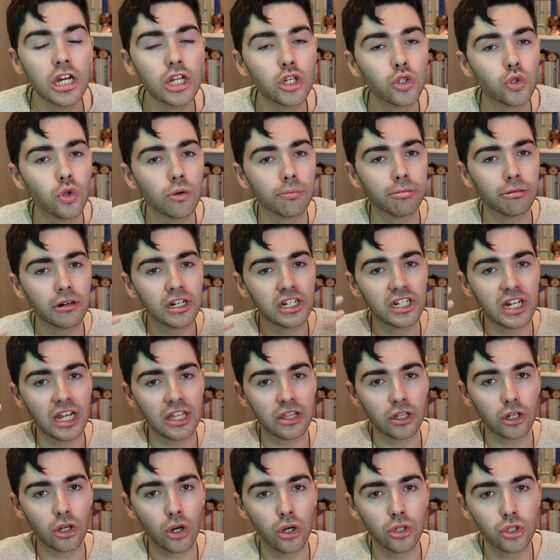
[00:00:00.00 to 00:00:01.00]
to appreciate
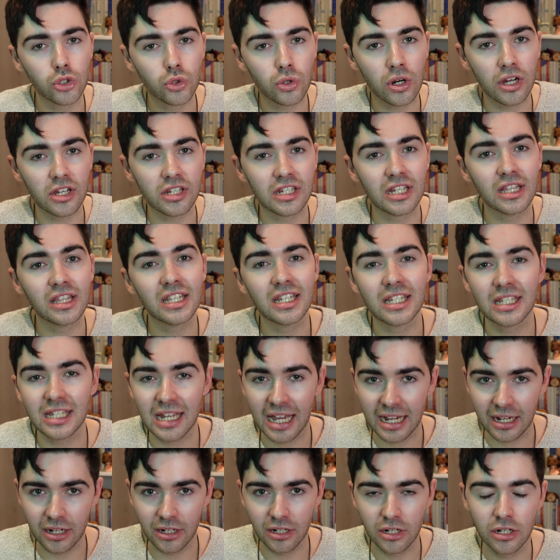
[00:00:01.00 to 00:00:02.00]
the contrast in the
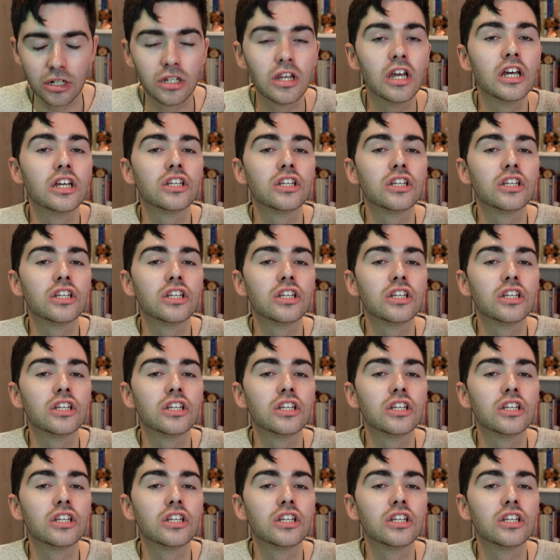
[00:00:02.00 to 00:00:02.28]
second.